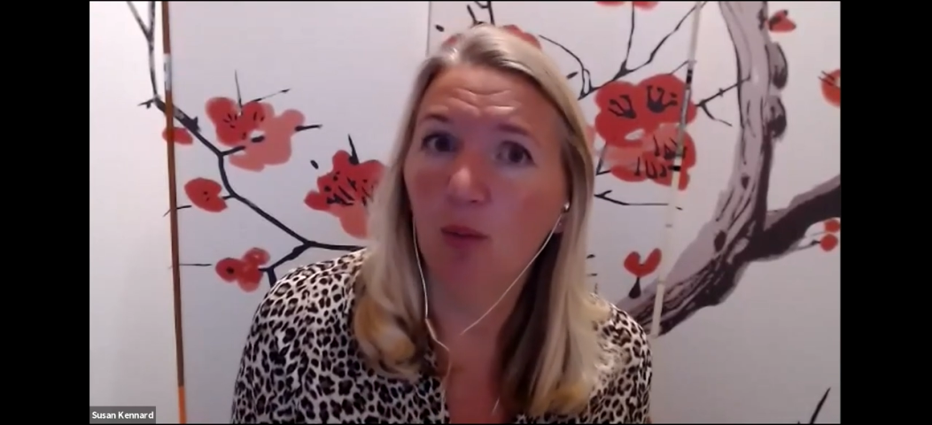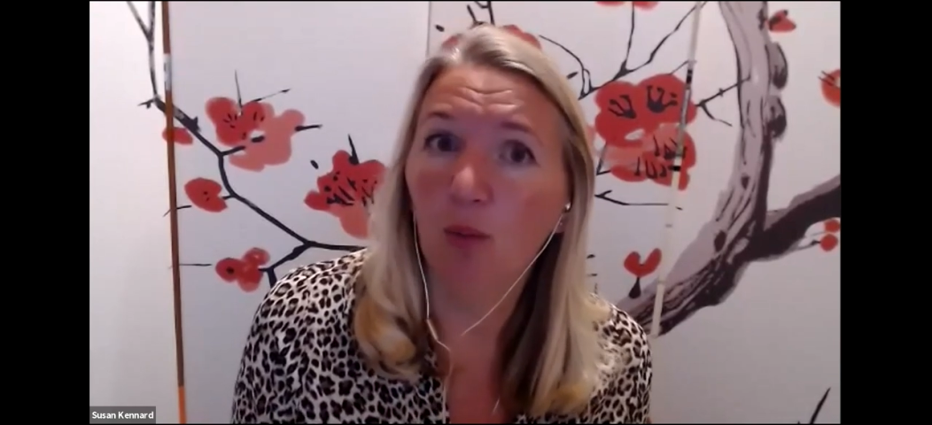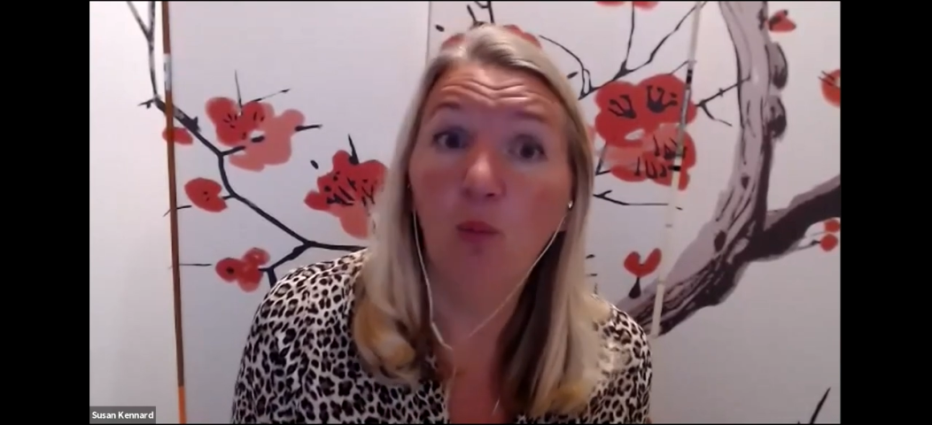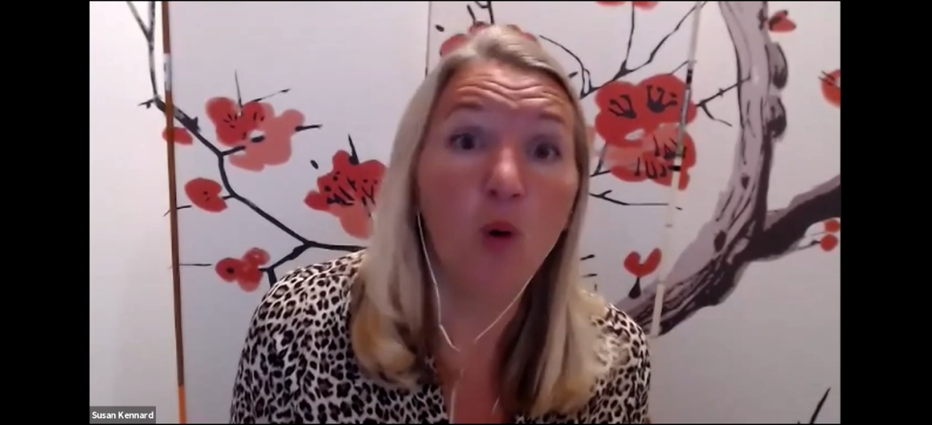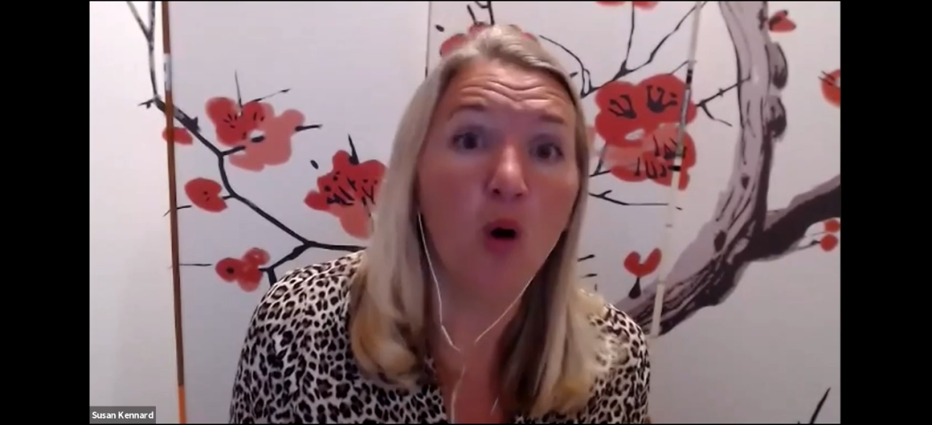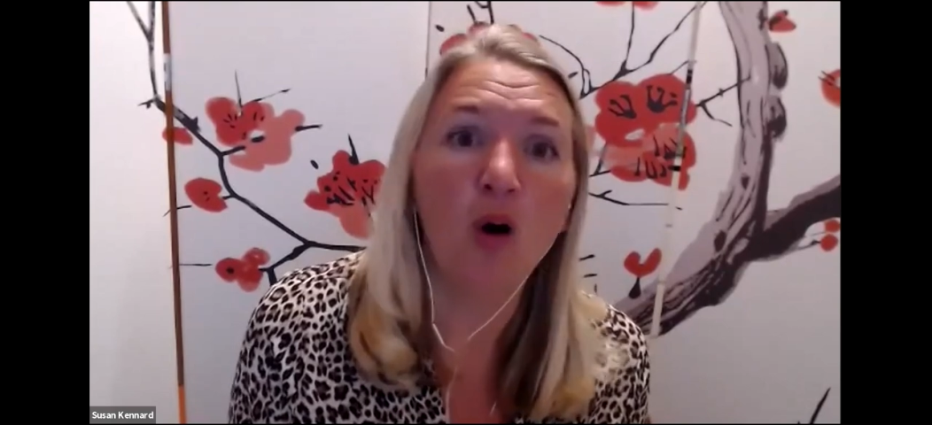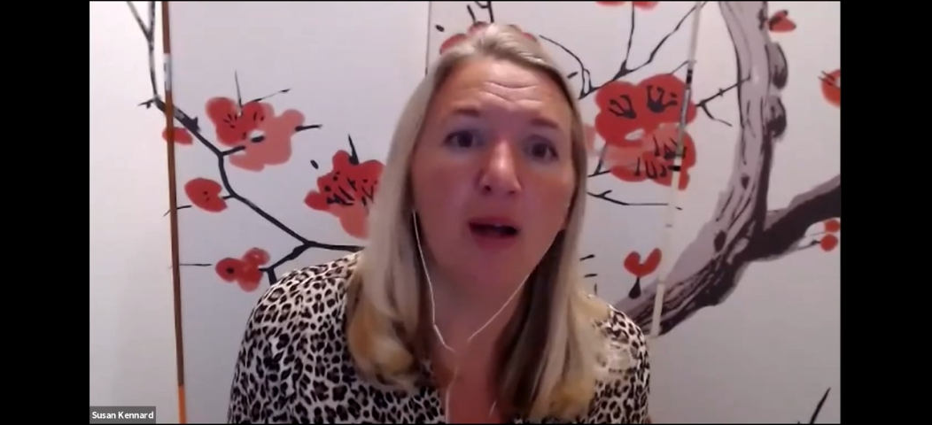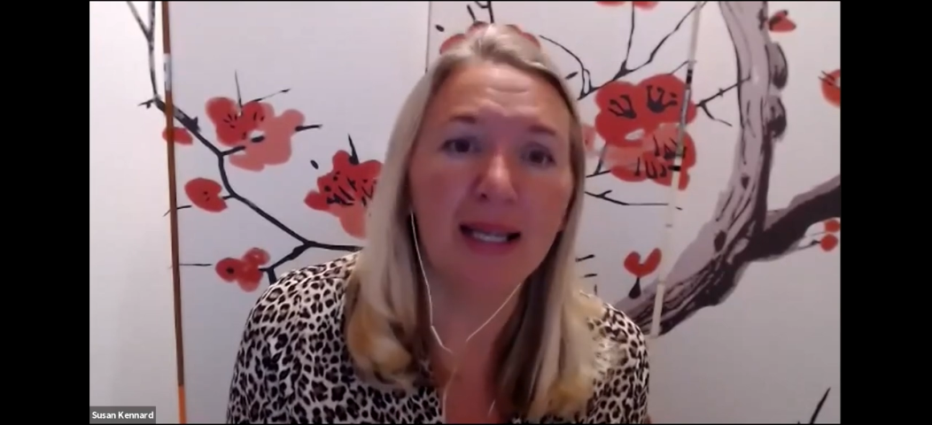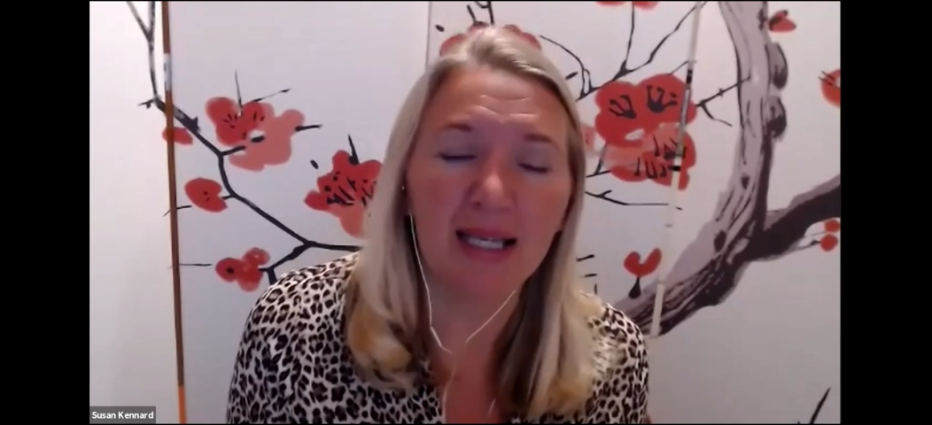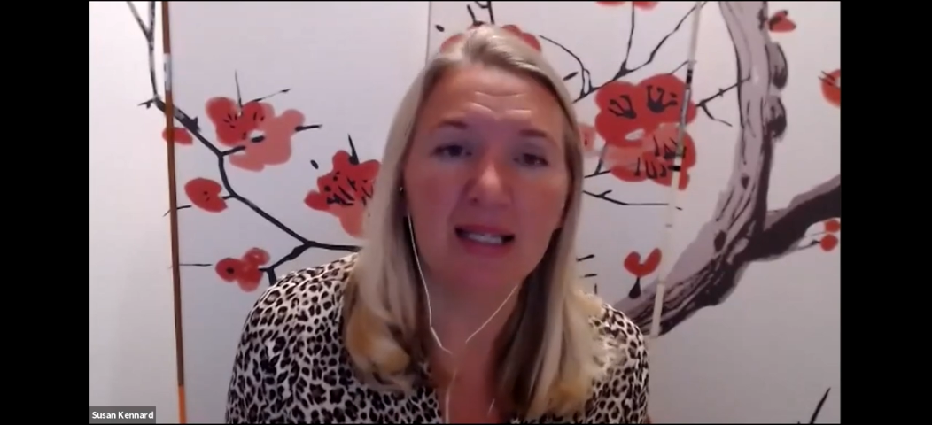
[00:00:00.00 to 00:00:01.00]
what
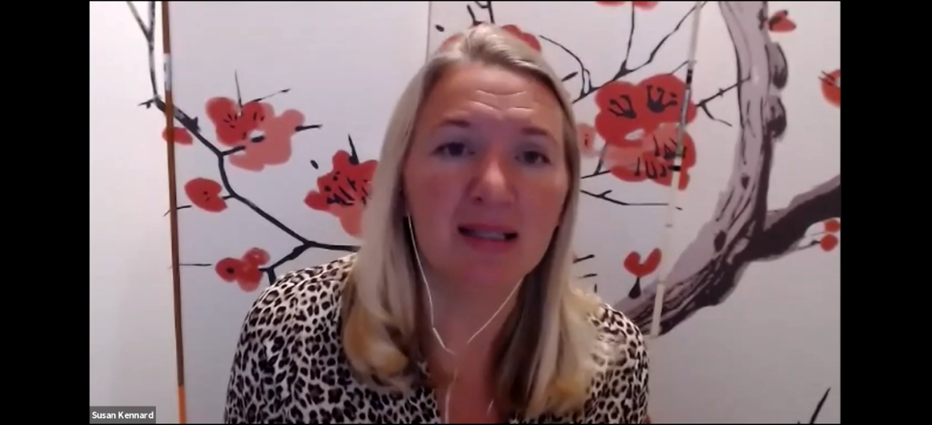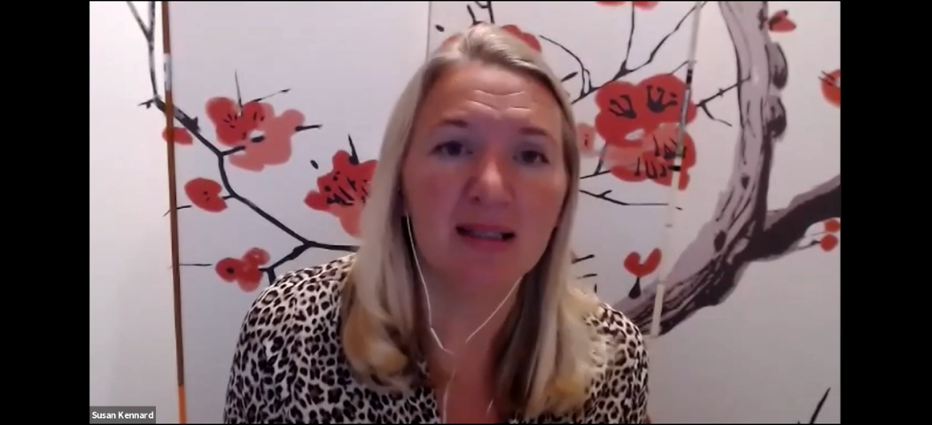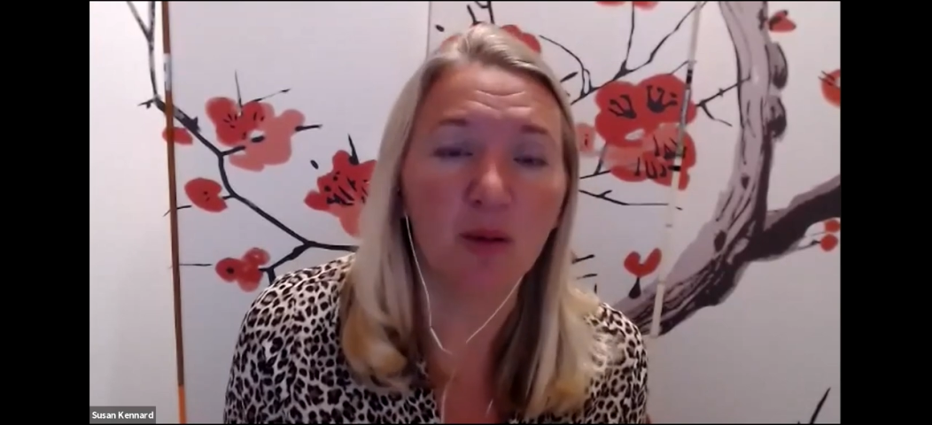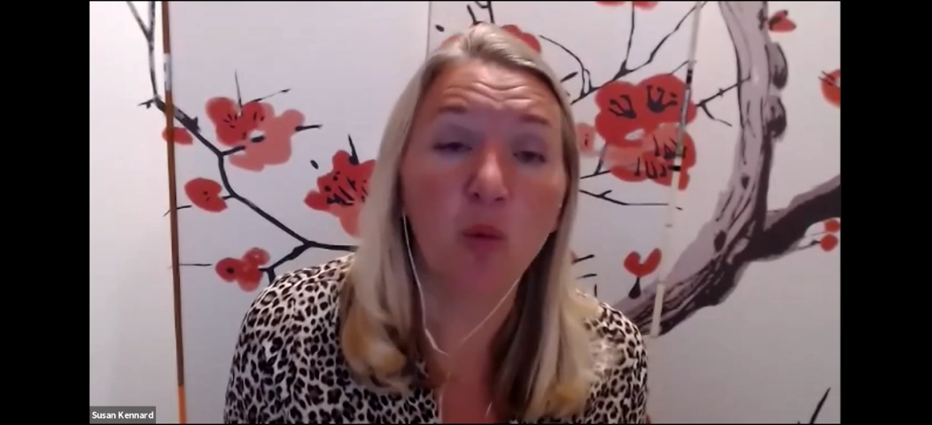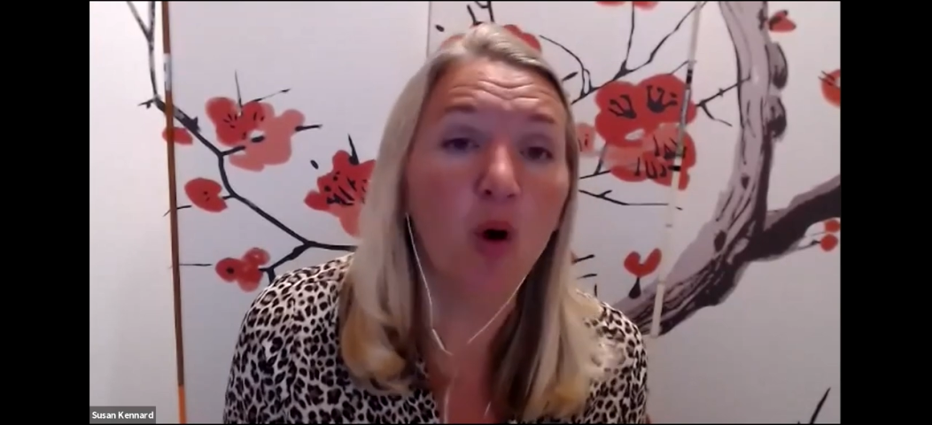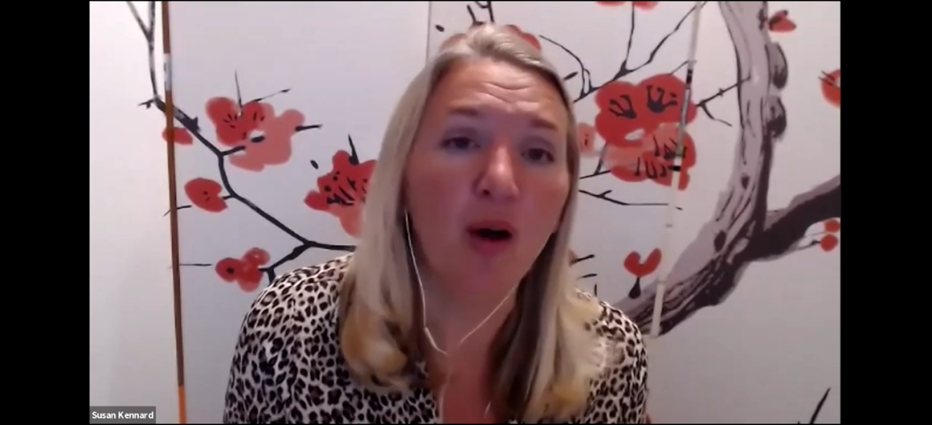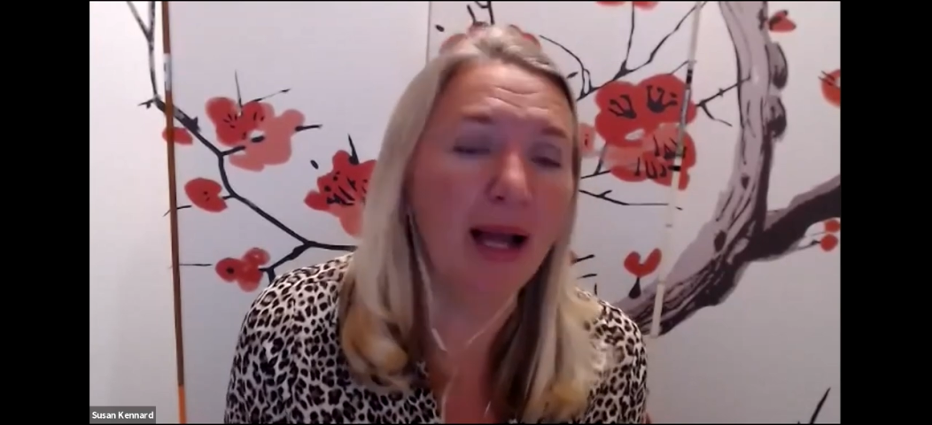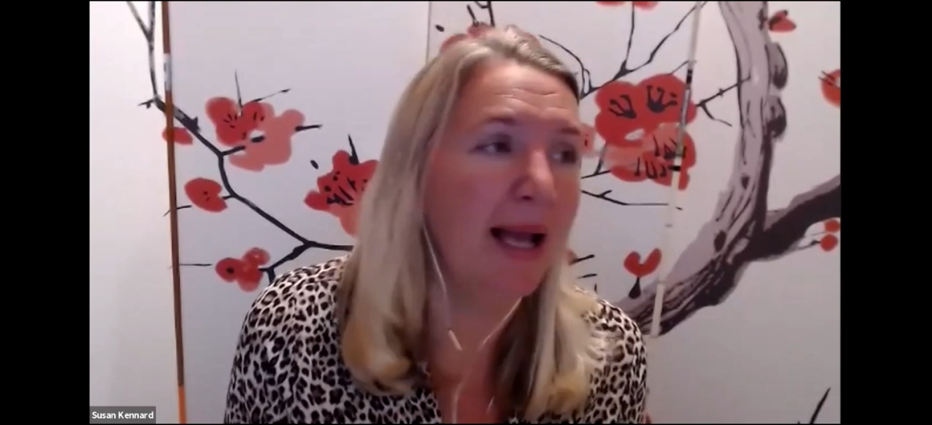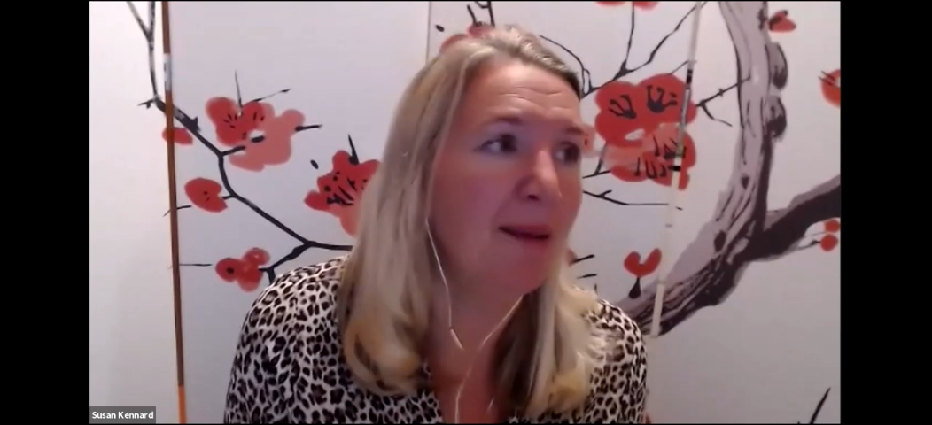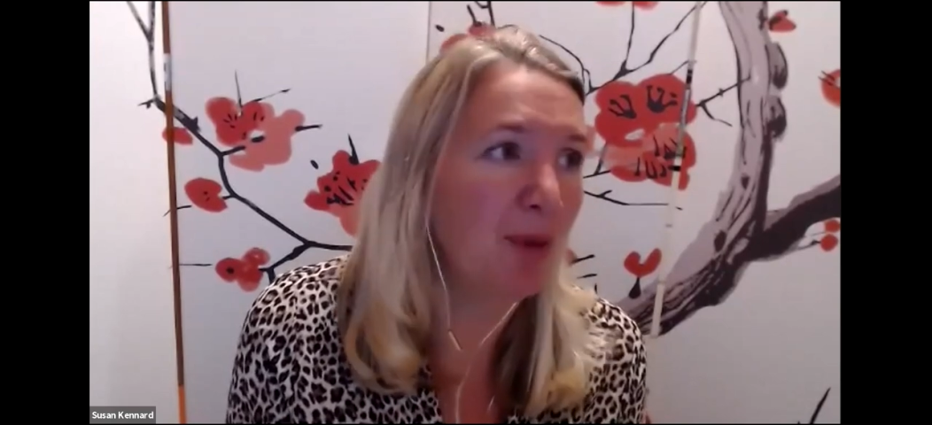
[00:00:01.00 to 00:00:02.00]

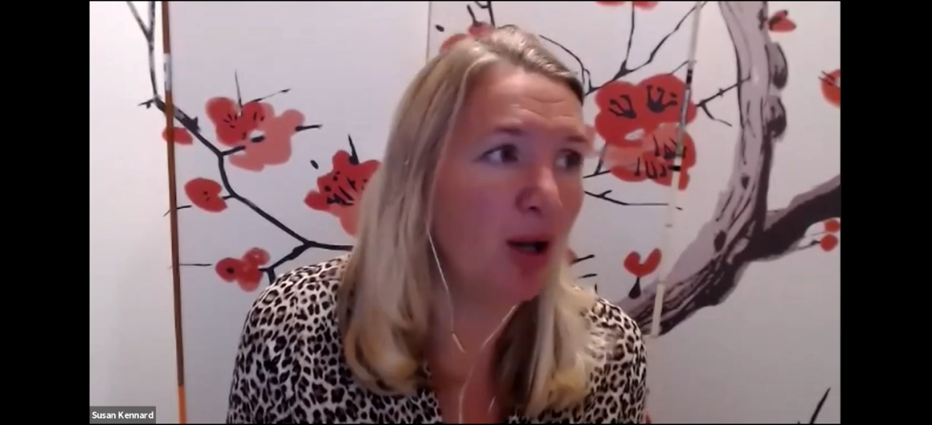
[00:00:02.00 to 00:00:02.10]
am